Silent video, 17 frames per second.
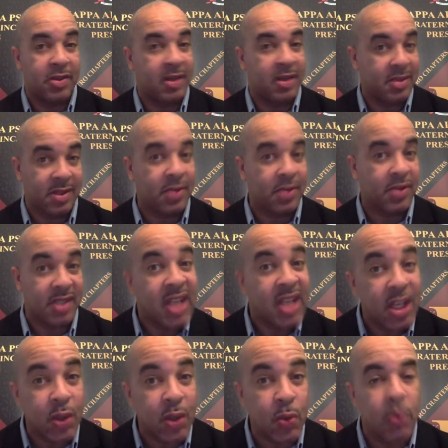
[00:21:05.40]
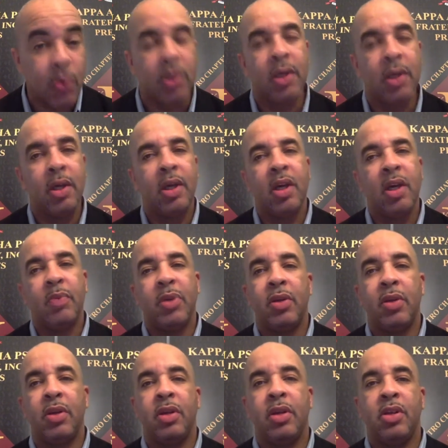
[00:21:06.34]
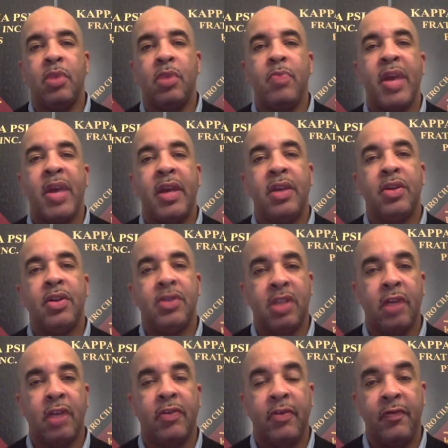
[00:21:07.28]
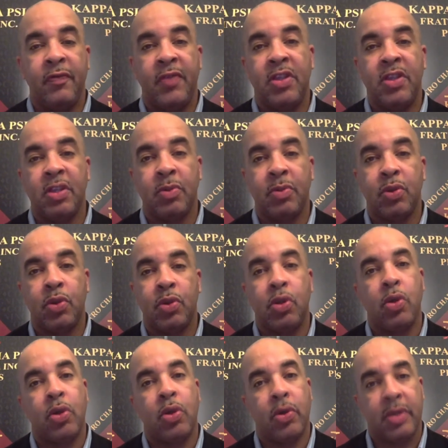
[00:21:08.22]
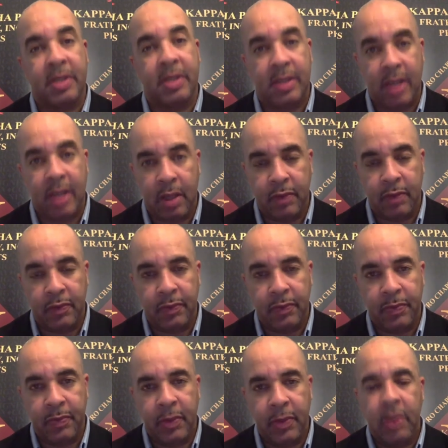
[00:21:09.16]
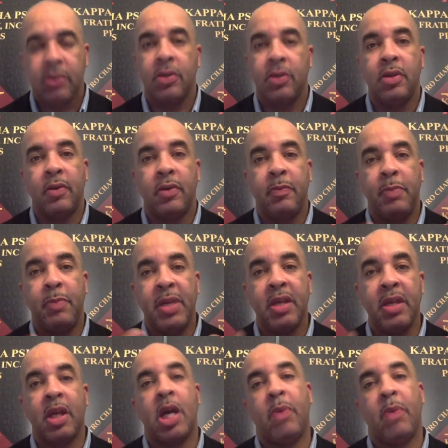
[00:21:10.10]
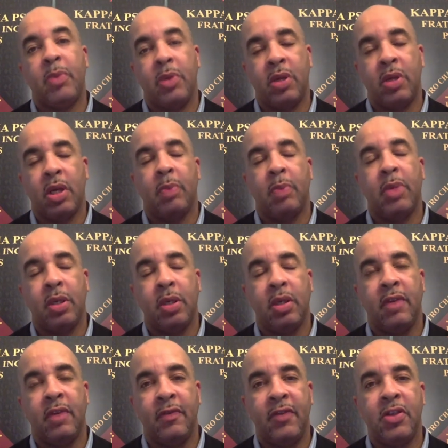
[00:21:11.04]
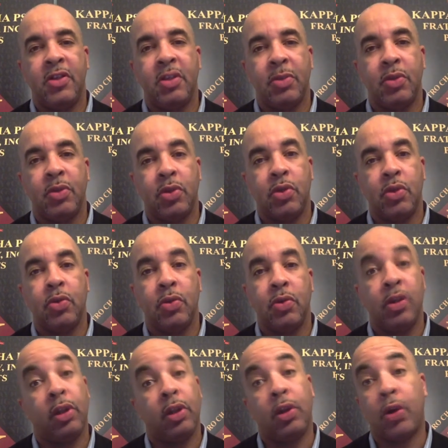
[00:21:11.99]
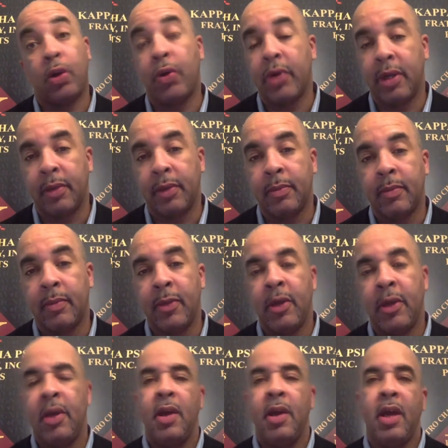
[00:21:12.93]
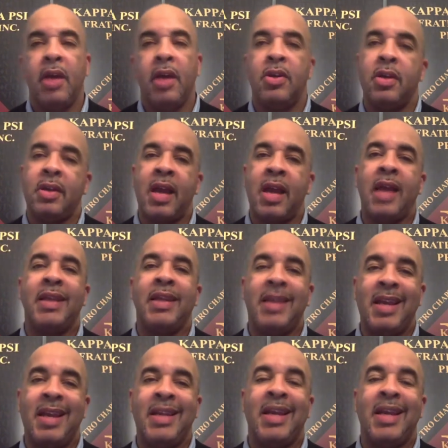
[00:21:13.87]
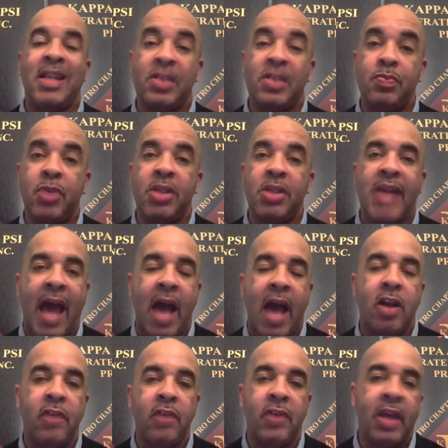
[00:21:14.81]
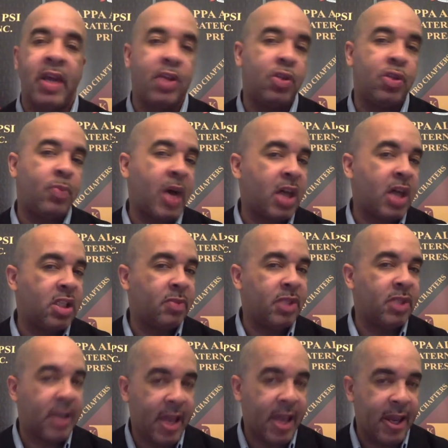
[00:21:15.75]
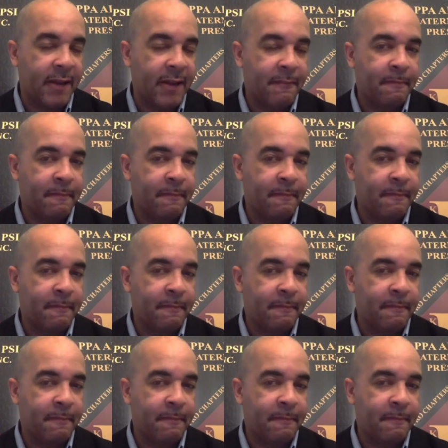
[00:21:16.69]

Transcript: can still see you. But you're making yourself invisible to yourself. So you're becoming invisible to the learning. And you're not getting as much out of it as you possibly can.